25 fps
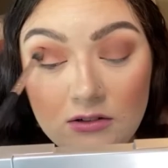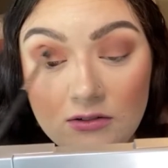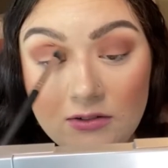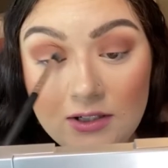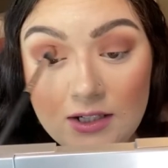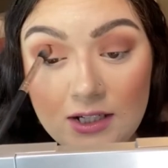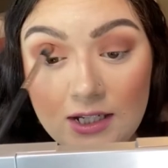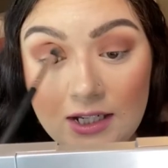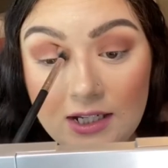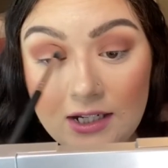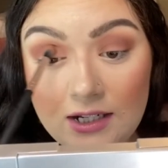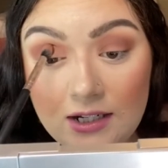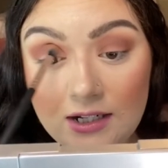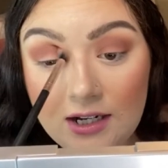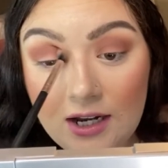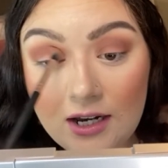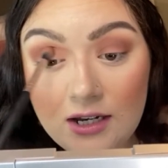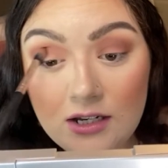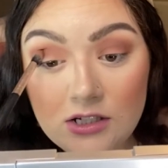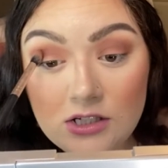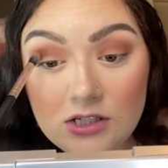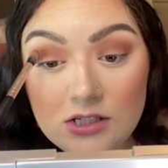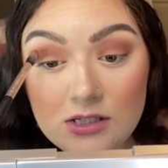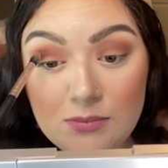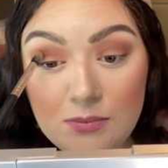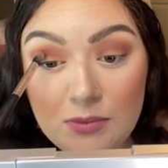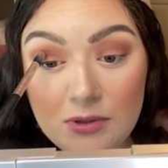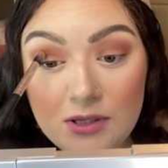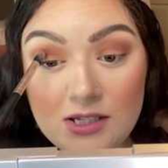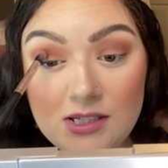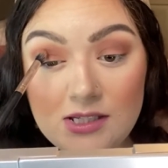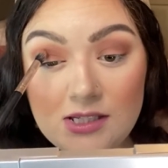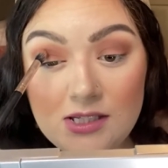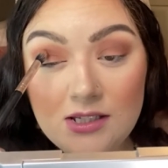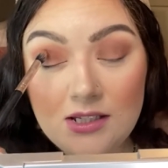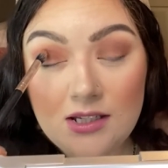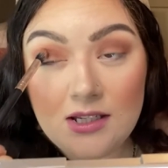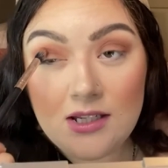here, kind of just
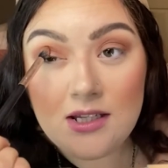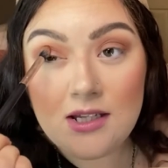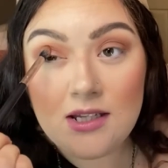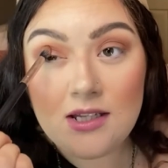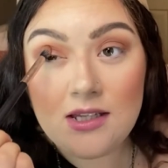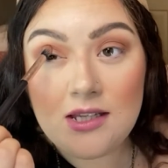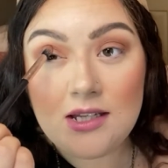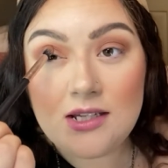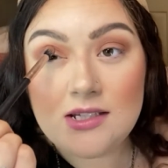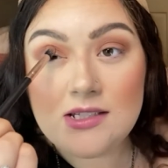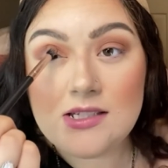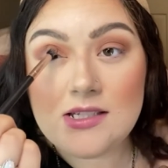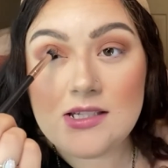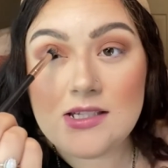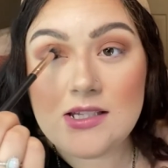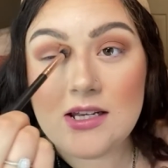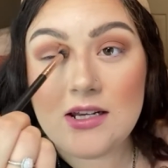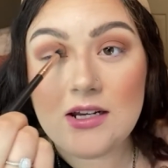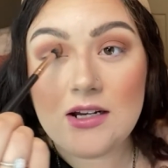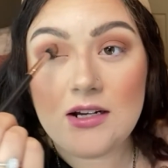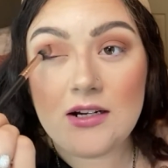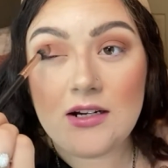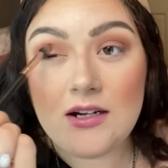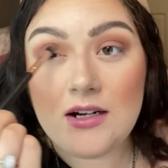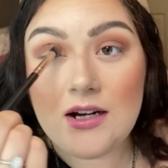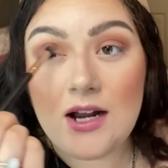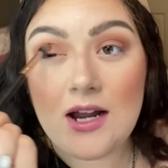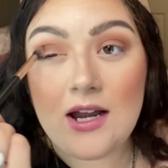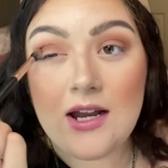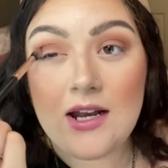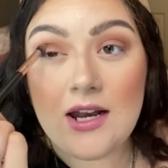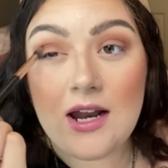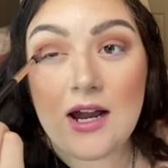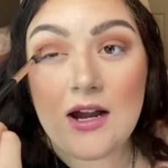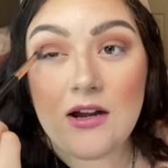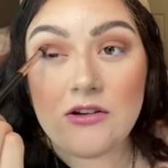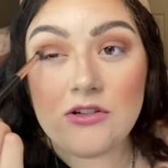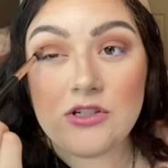placing it in that center
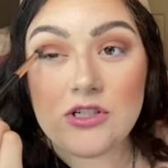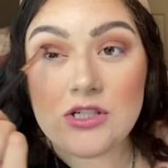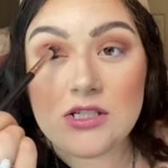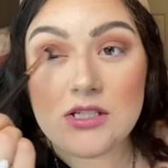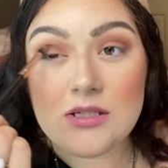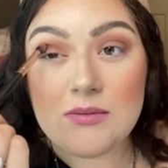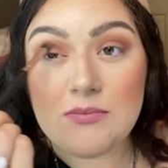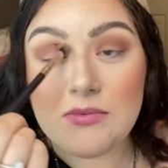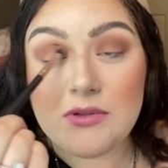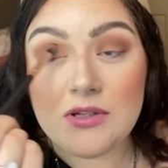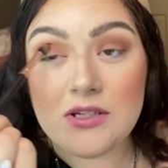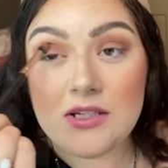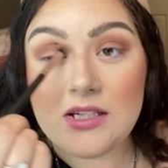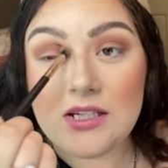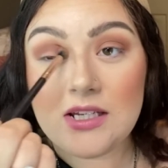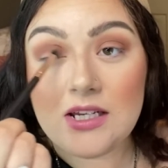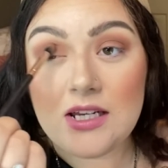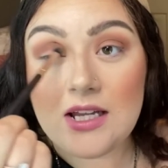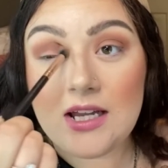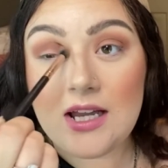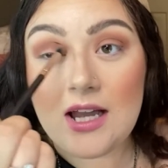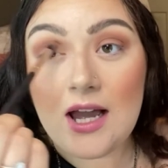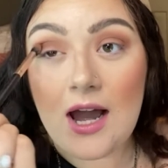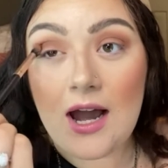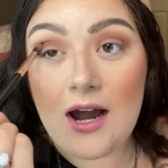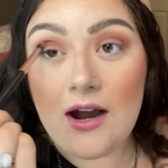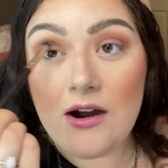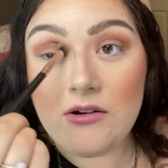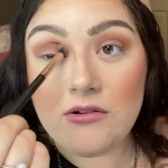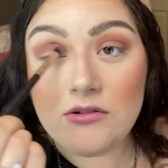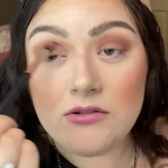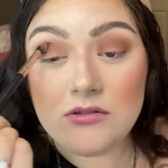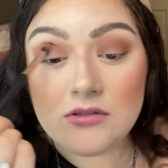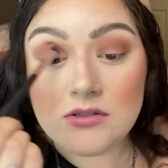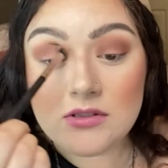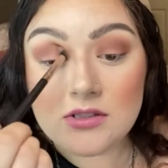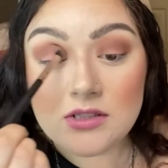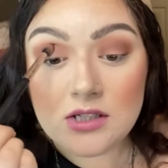and now just blending it
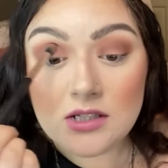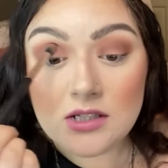out.